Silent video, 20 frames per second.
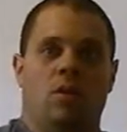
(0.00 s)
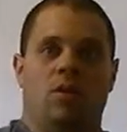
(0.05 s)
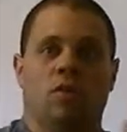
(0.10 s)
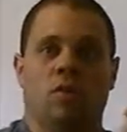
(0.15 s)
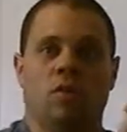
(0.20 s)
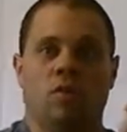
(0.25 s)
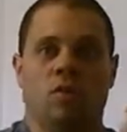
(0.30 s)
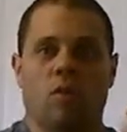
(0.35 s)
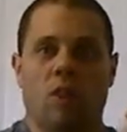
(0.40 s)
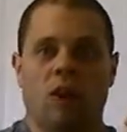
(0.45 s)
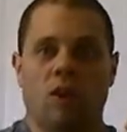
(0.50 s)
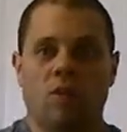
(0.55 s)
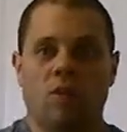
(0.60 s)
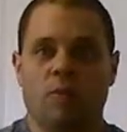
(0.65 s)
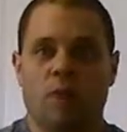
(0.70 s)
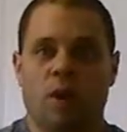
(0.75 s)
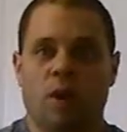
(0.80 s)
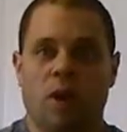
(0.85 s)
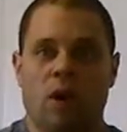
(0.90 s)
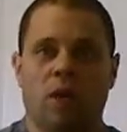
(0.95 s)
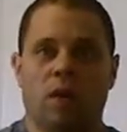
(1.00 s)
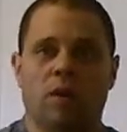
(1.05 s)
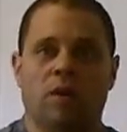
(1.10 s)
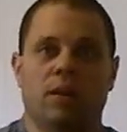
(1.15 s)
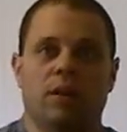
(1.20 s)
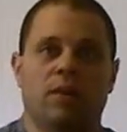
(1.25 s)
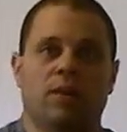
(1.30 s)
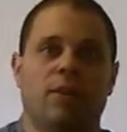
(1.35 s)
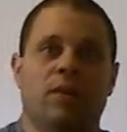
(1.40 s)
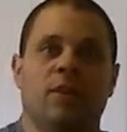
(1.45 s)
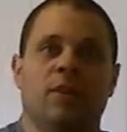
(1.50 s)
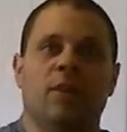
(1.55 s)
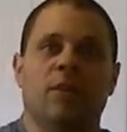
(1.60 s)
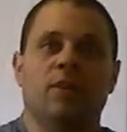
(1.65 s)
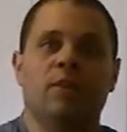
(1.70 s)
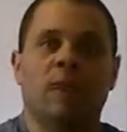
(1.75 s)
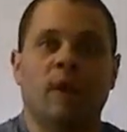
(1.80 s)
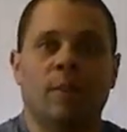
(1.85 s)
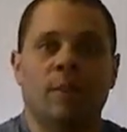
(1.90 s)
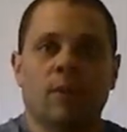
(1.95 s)
Lacrosse ball, you can
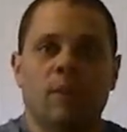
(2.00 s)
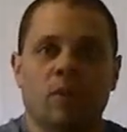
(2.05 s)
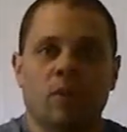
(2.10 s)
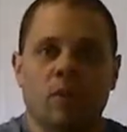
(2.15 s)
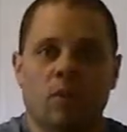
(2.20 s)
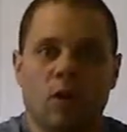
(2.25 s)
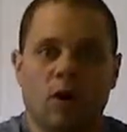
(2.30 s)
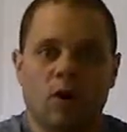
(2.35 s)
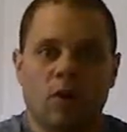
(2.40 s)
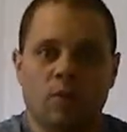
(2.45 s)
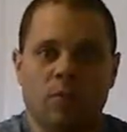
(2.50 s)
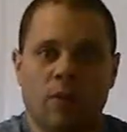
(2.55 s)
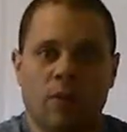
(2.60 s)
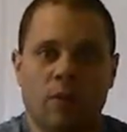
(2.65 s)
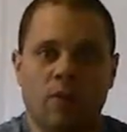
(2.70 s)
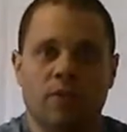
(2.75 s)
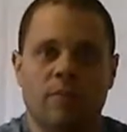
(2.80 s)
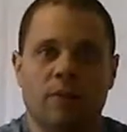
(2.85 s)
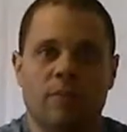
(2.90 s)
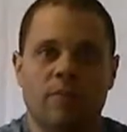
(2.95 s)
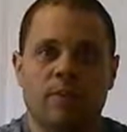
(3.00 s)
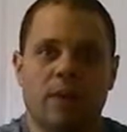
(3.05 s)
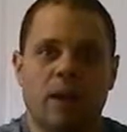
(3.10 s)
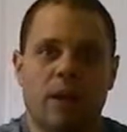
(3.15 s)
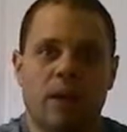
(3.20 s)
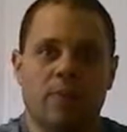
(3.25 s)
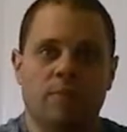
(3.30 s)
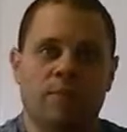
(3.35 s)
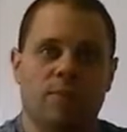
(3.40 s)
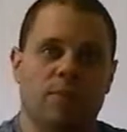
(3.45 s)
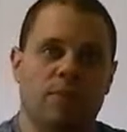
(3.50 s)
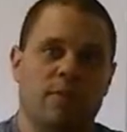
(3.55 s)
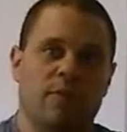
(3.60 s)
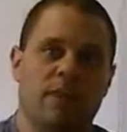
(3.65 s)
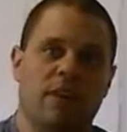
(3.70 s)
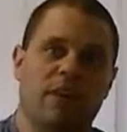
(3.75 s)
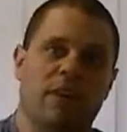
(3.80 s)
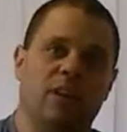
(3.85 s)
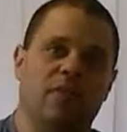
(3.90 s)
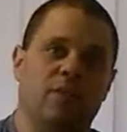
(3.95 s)
go double lacrosse ball sometimes to
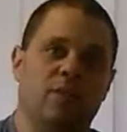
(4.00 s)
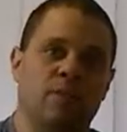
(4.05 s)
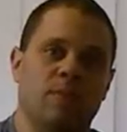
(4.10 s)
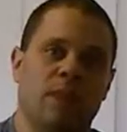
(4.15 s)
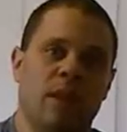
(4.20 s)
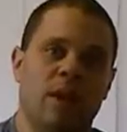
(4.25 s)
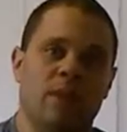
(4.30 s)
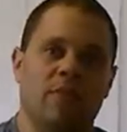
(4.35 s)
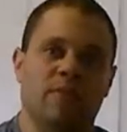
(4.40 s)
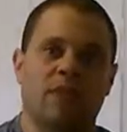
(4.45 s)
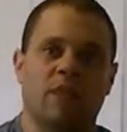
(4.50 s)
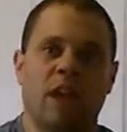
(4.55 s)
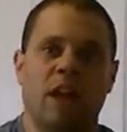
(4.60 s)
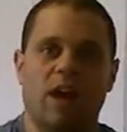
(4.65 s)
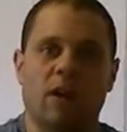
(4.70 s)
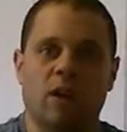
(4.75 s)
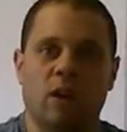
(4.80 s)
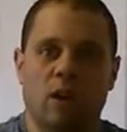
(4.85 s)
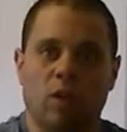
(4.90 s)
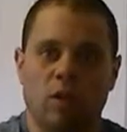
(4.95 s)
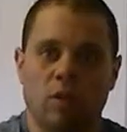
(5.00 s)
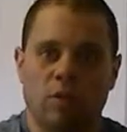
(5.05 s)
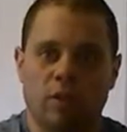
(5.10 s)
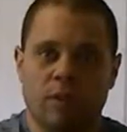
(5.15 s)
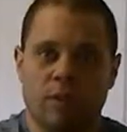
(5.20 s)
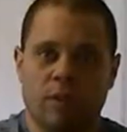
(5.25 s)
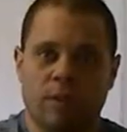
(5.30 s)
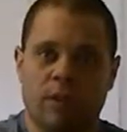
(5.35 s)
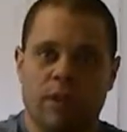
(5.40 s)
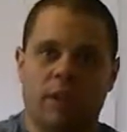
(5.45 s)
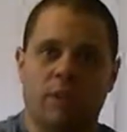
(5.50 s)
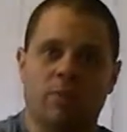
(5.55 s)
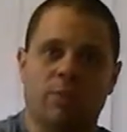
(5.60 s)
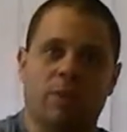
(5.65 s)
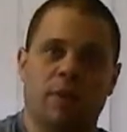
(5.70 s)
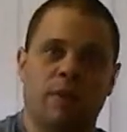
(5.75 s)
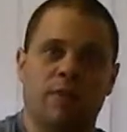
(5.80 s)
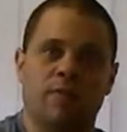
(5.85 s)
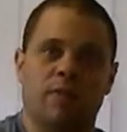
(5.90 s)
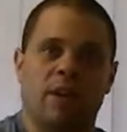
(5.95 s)
prevent it from kind of flying all over the place,
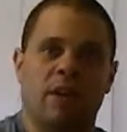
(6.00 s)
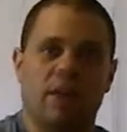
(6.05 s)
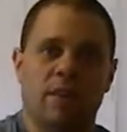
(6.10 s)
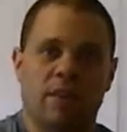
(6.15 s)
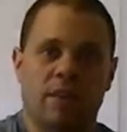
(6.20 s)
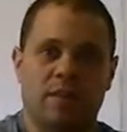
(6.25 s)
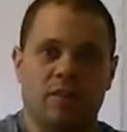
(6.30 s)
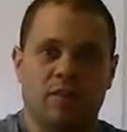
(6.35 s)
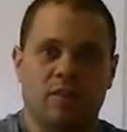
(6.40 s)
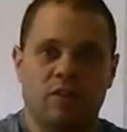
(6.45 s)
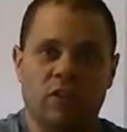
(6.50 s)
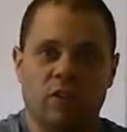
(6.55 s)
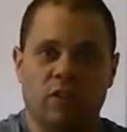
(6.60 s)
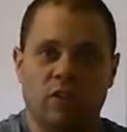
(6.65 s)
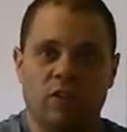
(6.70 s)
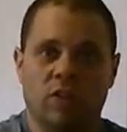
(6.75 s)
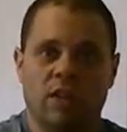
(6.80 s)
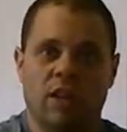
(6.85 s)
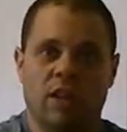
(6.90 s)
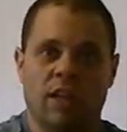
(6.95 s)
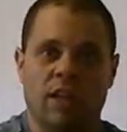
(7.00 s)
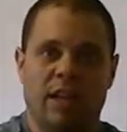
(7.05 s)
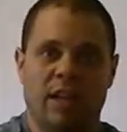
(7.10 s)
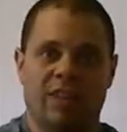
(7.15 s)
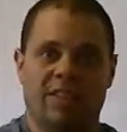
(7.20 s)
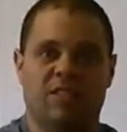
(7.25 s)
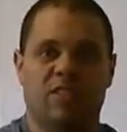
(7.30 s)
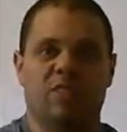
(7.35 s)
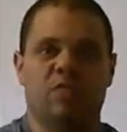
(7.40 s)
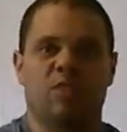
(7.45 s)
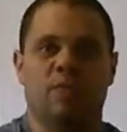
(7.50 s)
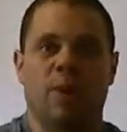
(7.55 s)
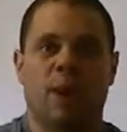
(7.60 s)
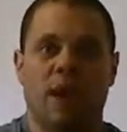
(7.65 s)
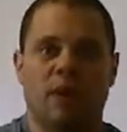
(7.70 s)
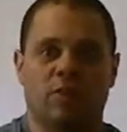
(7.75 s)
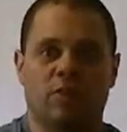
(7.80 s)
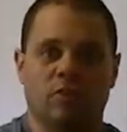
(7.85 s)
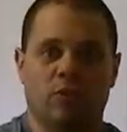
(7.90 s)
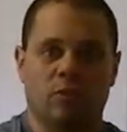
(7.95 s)
but I find that the single kind of hits the
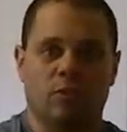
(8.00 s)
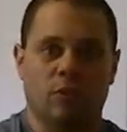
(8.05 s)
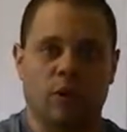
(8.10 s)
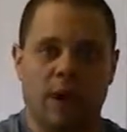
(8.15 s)
spot just